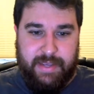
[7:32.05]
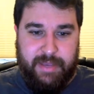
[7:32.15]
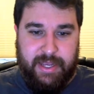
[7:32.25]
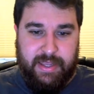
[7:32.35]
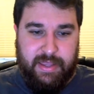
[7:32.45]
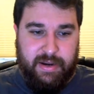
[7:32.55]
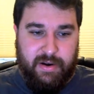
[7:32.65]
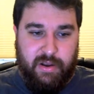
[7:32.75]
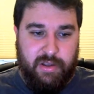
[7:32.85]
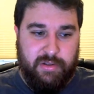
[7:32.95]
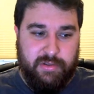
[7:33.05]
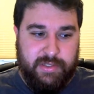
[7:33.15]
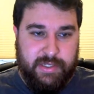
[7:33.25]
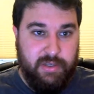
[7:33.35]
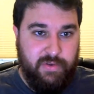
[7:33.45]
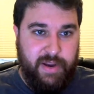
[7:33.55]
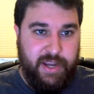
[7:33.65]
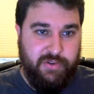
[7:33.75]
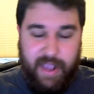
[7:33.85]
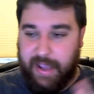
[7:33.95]
I mean, they are all still
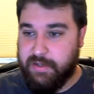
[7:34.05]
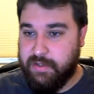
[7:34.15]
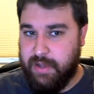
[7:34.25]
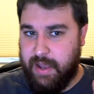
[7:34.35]
great tracks.